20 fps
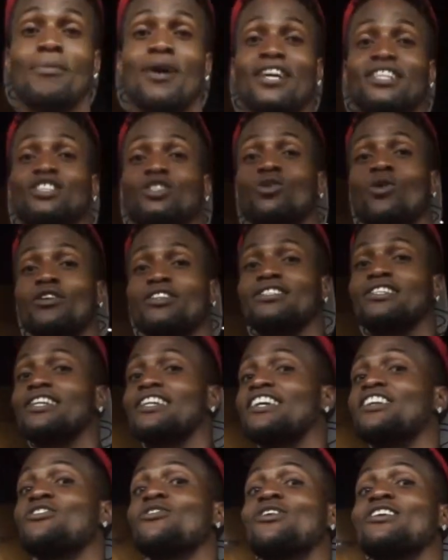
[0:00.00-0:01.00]
to my store, sell.
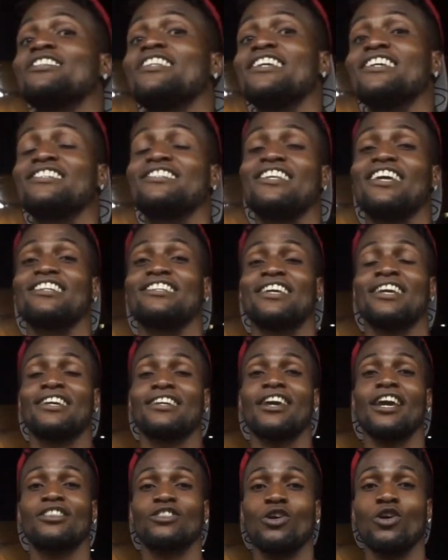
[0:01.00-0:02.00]
You know what things say.
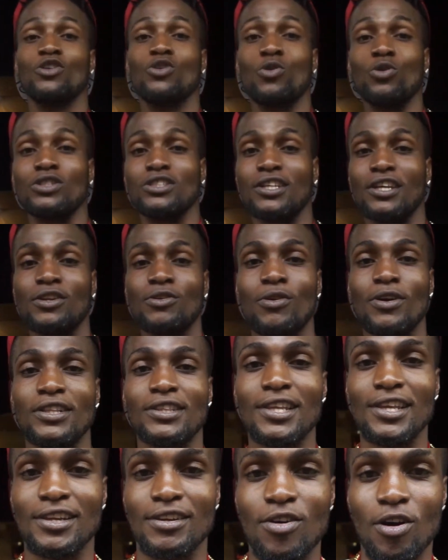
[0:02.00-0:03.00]
Get to you. Say, know what
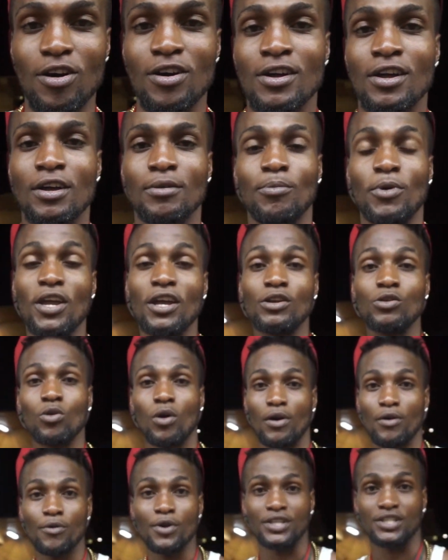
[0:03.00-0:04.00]
things go. You
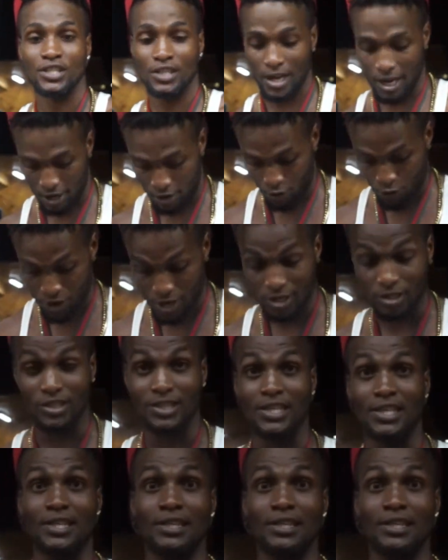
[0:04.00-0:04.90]
know, rich and the real thing.